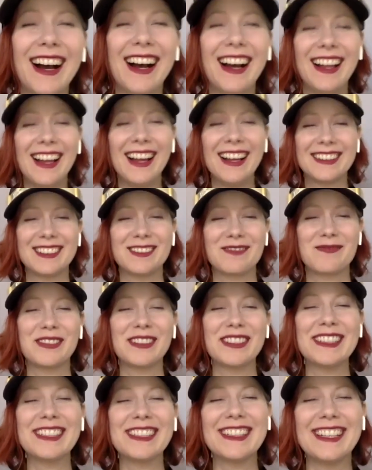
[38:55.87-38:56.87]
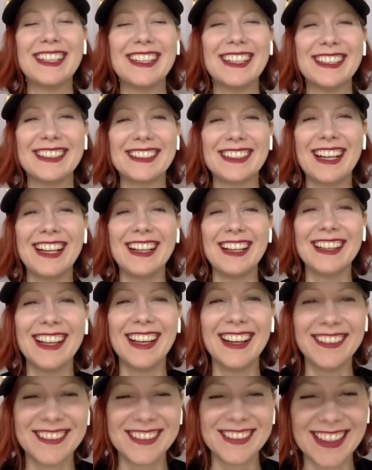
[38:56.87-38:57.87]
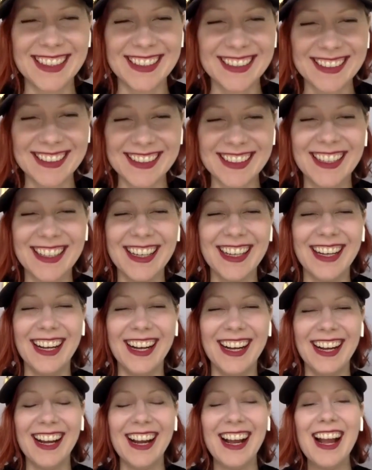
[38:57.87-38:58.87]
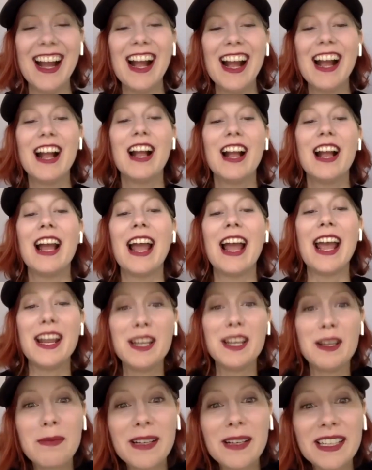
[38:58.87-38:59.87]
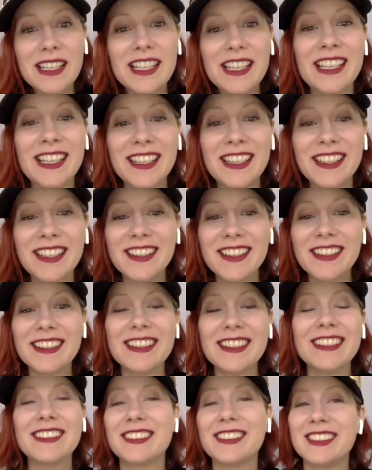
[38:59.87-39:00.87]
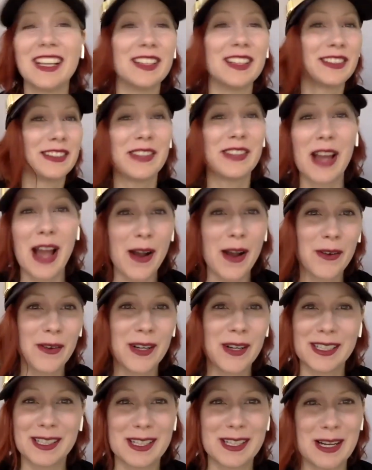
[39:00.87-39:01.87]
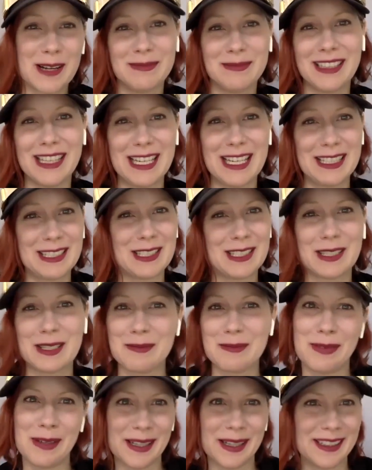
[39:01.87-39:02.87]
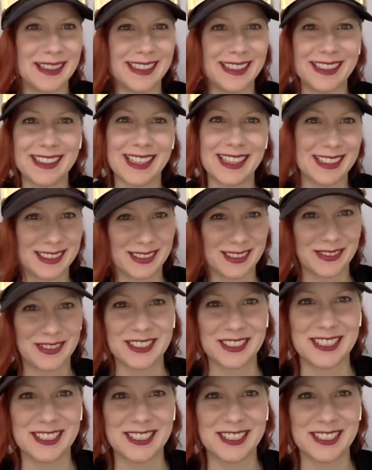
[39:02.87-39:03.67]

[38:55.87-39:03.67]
That's brilliant. I love it. Anybody here does not want to come late to the party, that's for